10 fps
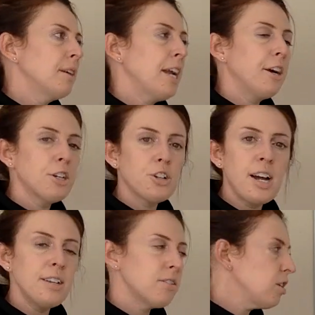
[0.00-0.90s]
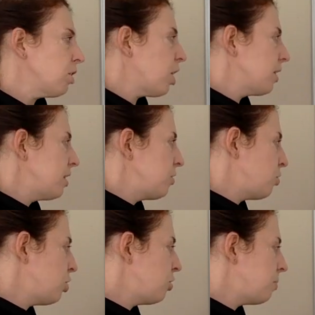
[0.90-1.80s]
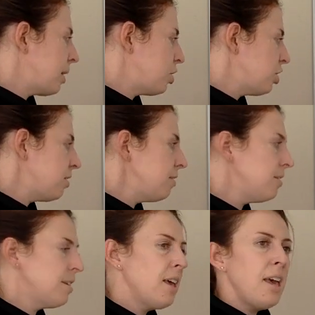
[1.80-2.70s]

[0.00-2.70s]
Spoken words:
characterized along these two dimensions,